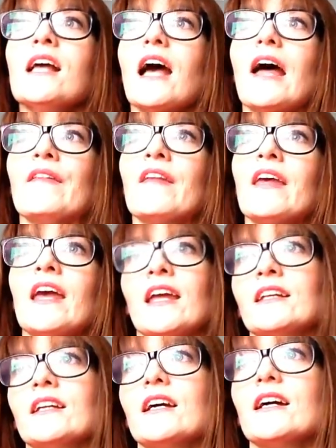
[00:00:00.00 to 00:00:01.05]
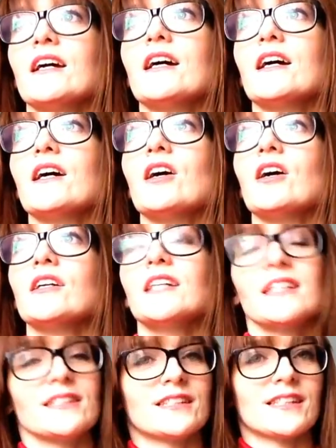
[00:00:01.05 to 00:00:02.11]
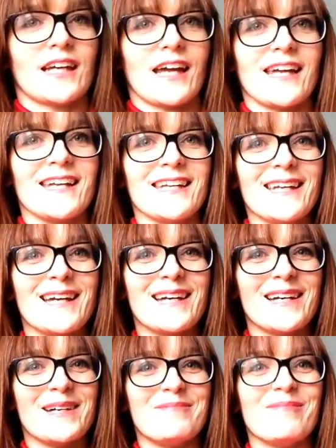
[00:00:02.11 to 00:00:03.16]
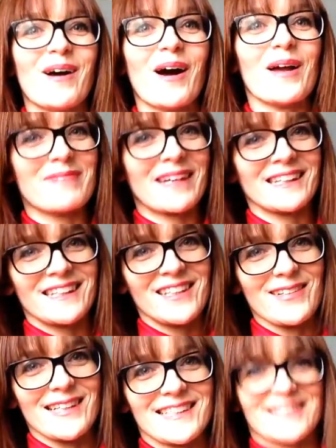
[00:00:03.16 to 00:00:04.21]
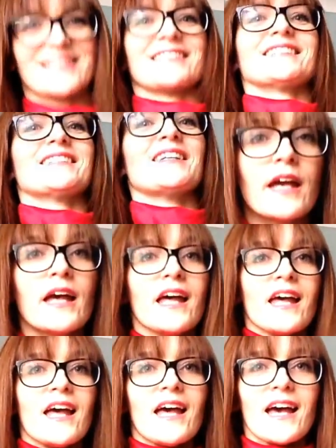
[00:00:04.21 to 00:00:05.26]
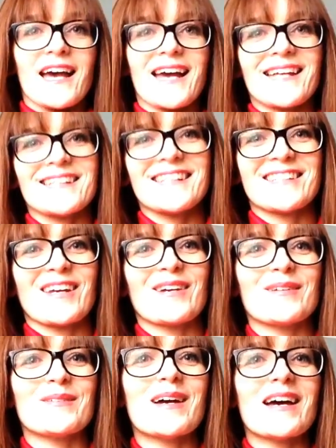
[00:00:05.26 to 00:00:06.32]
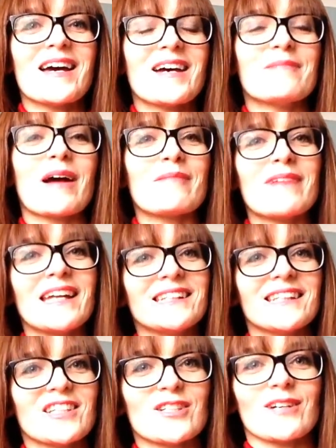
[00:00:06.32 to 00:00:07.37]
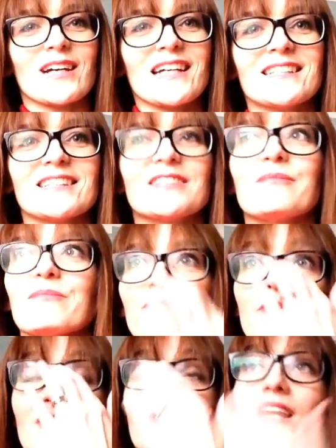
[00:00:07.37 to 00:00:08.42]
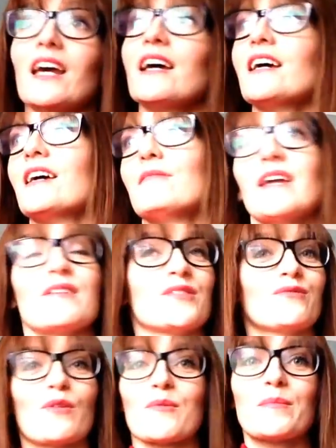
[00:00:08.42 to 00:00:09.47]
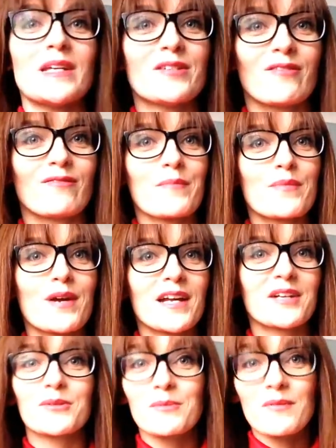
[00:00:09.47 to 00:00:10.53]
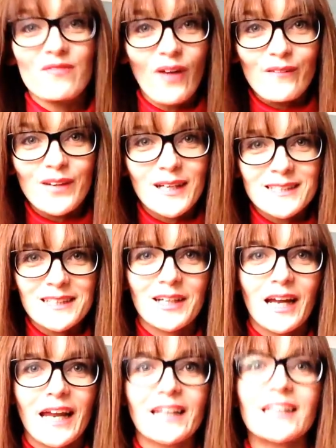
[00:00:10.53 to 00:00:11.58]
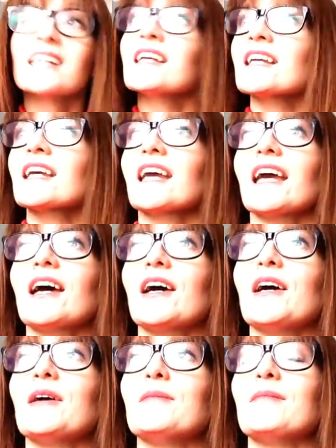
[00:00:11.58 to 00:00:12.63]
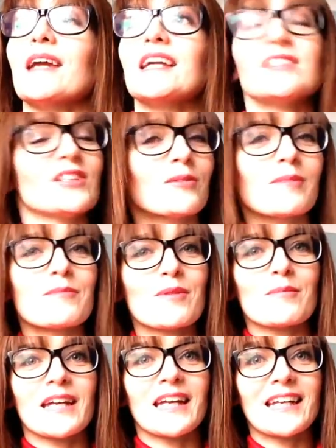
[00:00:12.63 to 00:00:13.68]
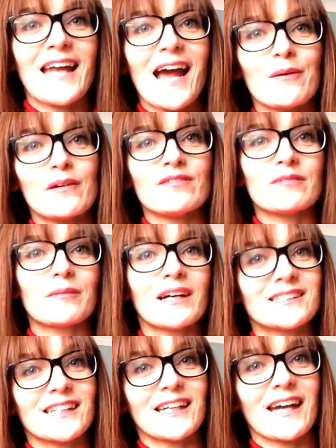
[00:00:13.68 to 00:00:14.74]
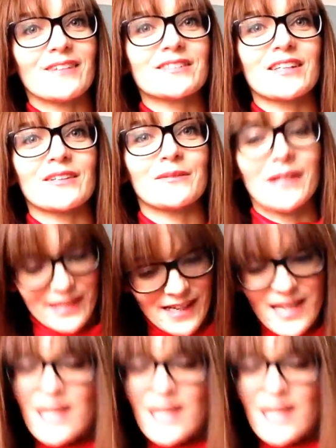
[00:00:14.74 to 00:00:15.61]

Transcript: And then yesterday um, I made this dress. And so um, I made this dress. Um, it was from a metre of fabric, cost me $5.99. Um, it took me probably an hour from cutting out to uh,